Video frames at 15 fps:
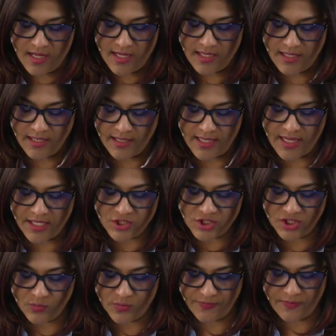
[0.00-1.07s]
in
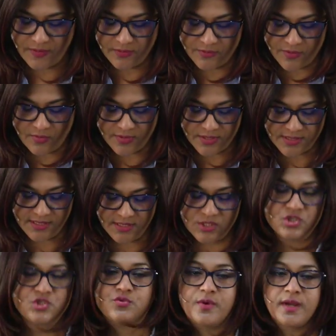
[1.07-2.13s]
engaging with the authorities
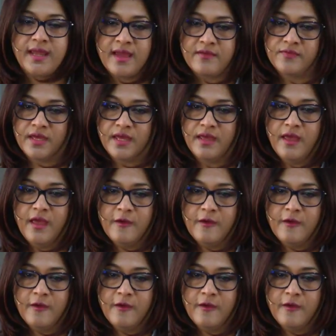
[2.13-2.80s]
to recover